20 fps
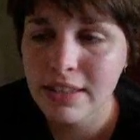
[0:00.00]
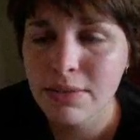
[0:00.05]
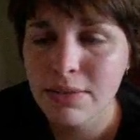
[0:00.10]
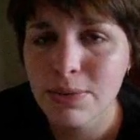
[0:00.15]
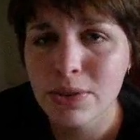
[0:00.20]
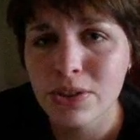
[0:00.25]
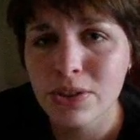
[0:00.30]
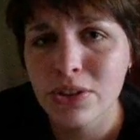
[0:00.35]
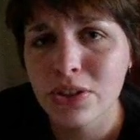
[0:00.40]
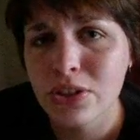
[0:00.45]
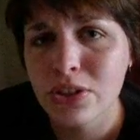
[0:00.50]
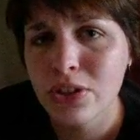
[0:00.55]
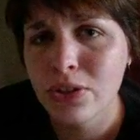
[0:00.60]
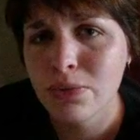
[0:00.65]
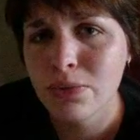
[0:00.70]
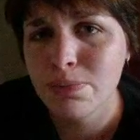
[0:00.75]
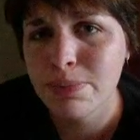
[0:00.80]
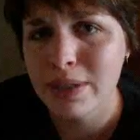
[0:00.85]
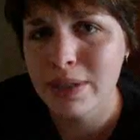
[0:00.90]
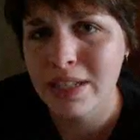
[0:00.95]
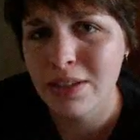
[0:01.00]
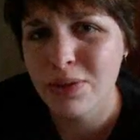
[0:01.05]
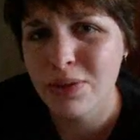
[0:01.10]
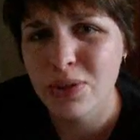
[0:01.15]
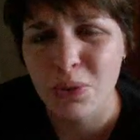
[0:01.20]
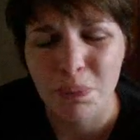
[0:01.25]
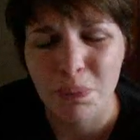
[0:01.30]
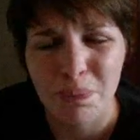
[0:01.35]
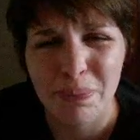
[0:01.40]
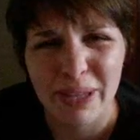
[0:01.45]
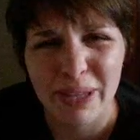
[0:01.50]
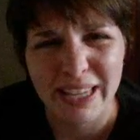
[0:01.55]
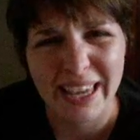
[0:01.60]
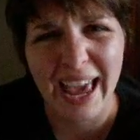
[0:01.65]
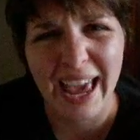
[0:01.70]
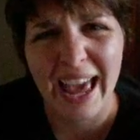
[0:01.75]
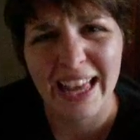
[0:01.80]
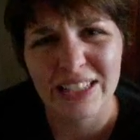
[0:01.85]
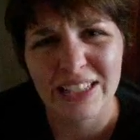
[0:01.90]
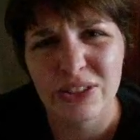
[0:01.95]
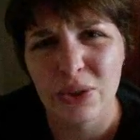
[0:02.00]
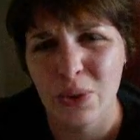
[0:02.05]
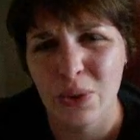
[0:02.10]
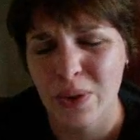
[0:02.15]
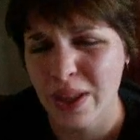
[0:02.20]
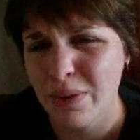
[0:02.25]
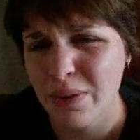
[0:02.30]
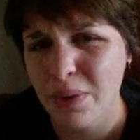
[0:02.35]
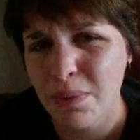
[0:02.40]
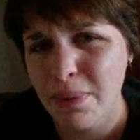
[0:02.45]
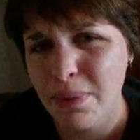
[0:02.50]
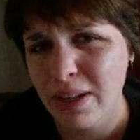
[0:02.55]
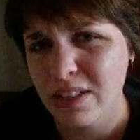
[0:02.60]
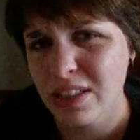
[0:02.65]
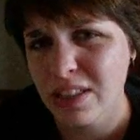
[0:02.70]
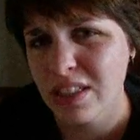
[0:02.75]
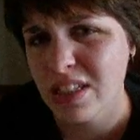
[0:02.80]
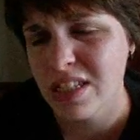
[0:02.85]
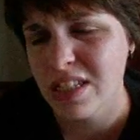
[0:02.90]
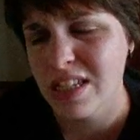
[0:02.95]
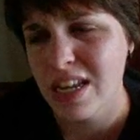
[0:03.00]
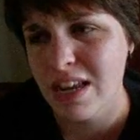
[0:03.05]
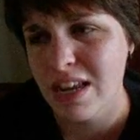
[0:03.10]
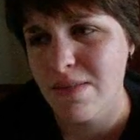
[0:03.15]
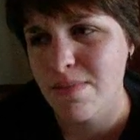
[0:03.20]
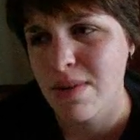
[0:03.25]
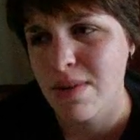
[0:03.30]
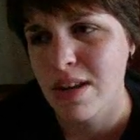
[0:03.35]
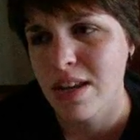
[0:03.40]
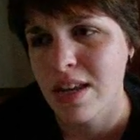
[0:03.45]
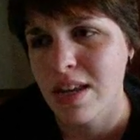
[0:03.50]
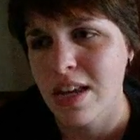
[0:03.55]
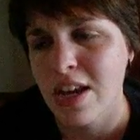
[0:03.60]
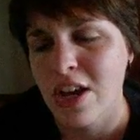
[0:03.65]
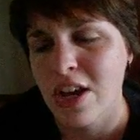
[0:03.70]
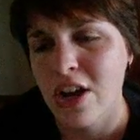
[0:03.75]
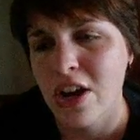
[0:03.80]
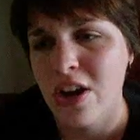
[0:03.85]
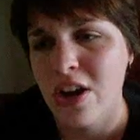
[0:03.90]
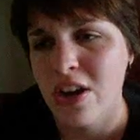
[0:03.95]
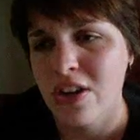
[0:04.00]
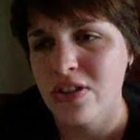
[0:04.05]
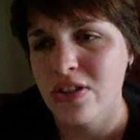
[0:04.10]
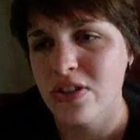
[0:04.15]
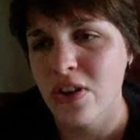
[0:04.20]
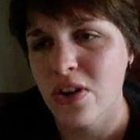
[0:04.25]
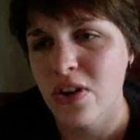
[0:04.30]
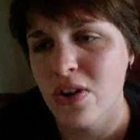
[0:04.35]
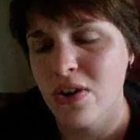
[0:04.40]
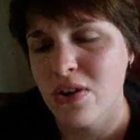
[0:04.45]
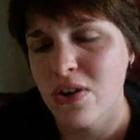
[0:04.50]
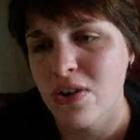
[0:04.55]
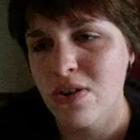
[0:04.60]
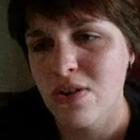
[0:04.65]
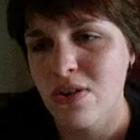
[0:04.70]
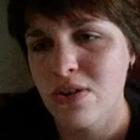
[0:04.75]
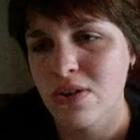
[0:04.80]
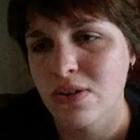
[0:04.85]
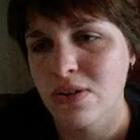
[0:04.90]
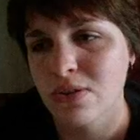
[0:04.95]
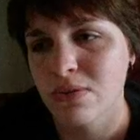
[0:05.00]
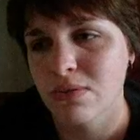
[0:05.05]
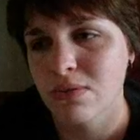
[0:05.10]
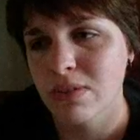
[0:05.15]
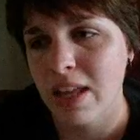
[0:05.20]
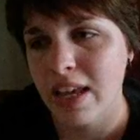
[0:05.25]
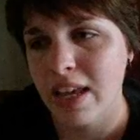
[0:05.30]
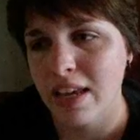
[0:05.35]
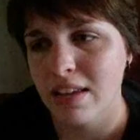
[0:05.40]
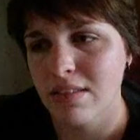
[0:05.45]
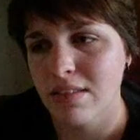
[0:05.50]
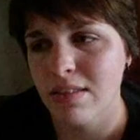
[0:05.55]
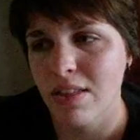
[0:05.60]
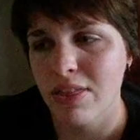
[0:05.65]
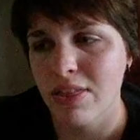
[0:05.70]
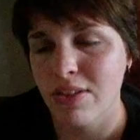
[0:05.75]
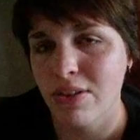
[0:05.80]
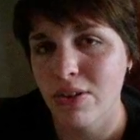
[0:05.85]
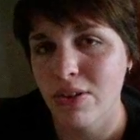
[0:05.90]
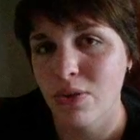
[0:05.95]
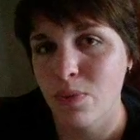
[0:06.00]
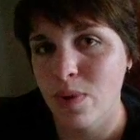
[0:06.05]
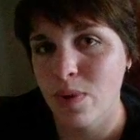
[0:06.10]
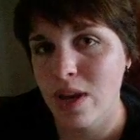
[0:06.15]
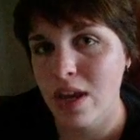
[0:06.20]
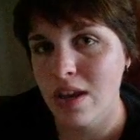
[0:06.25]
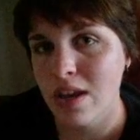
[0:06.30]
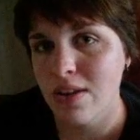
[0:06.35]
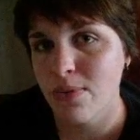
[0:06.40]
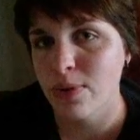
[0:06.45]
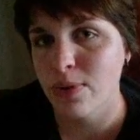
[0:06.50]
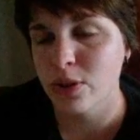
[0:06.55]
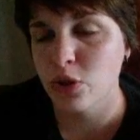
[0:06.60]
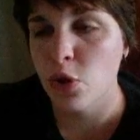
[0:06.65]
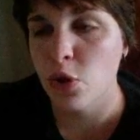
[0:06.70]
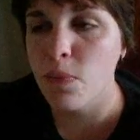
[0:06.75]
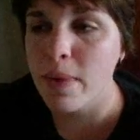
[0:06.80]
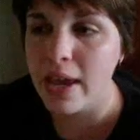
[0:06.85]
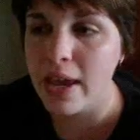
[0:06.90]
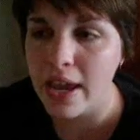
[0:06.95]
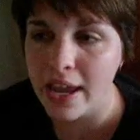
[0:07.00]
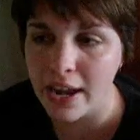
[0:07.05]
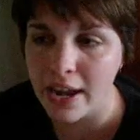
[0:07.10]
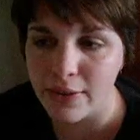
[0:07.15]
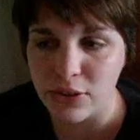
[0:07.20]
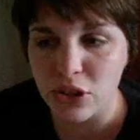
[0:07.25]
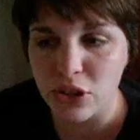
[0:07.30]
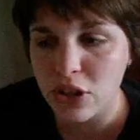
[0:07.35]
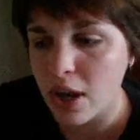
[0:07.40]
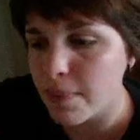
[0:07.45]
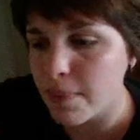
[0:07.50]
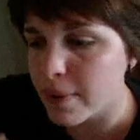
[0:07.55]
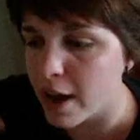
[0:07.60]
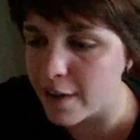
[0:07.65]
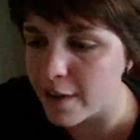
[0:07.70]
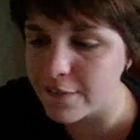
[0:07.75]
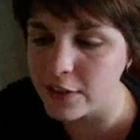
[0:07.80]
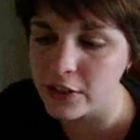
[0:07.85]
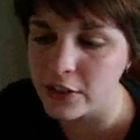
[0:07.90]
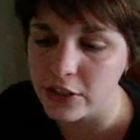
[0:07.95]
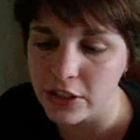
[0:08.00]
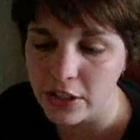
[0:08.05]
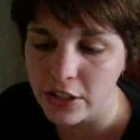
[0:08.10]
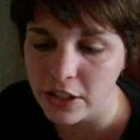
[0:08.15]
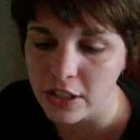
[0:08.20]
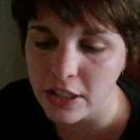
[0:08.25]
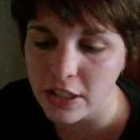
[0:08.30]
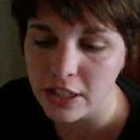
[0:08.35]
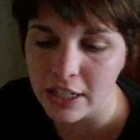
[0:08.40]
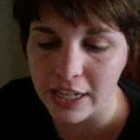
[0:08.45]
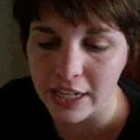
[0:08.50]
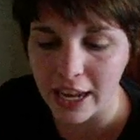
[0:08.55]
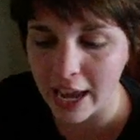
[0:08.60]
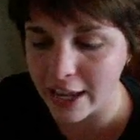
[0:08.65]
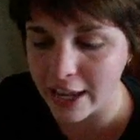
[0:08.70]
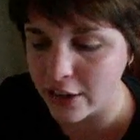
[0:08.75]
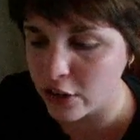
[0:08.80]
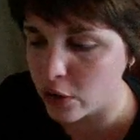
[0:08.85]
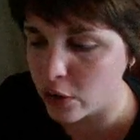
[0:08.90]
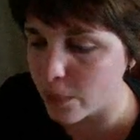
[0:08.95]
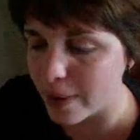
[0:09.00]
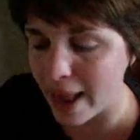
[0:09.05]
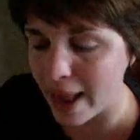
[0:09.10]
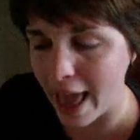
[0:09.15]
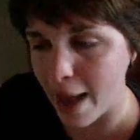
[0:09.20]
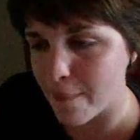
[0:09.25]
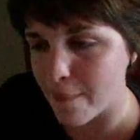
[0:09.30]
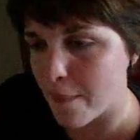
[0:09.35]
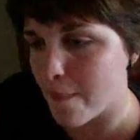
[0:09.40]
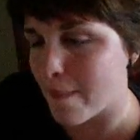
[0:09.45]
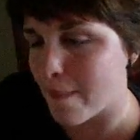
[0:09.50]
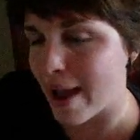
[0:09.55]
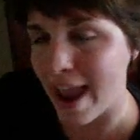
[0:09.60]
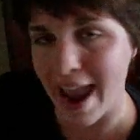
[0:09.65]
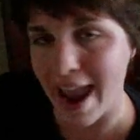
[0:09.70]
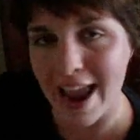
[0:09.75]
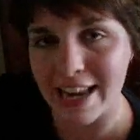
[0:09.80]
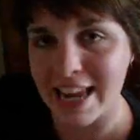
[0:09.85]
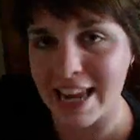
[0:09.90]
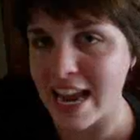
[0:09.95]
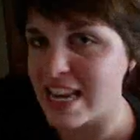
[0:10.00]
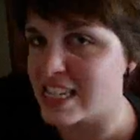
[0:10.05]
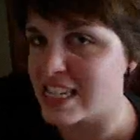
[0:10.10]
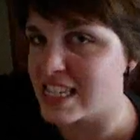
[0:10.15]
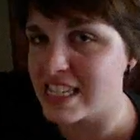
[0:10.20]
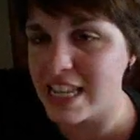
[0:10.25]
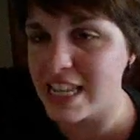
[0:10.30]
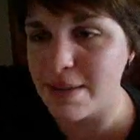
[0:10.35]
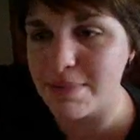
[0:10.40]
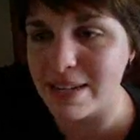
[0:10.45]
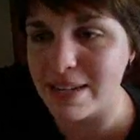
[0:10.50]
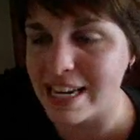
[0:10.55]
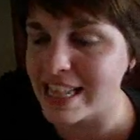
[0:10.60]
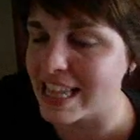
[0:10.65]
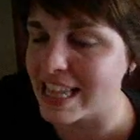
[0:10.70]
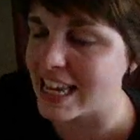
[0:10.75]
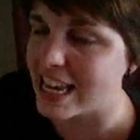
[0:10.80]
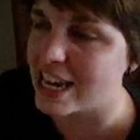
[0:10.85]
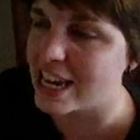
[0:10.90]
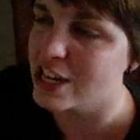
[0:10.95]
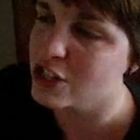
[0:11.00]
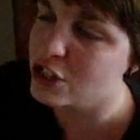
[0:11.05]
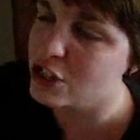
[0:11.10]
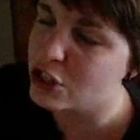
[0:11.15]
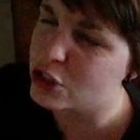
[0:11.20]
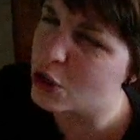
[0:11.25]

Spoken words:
he was cute, but he was a big asshole. I won't mention his name. So, like, the 3rd week, we're swimming, and I was coming off a turn, and I don't know what happened. My hand kind of slipped, and I, like,